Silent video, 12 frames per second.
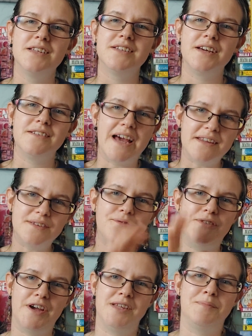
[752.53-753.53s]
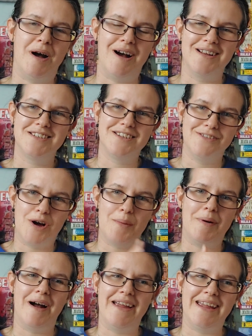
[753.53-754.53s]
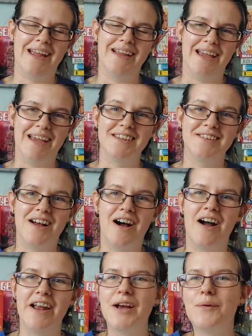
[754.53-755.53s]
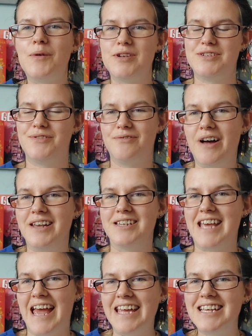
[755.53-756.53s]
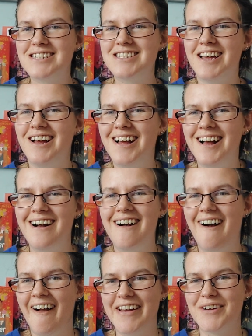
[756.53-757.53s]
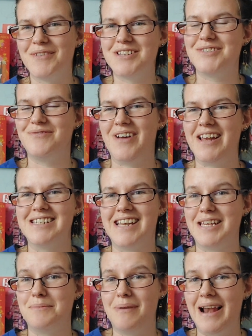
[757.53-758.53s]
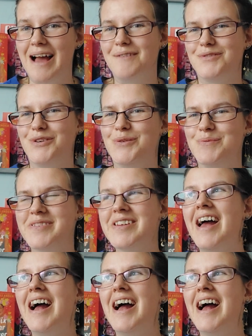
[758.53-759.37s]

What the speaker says: So that's the first part to not buying, is that I don't want to fund hate. I don't want to fund any platforms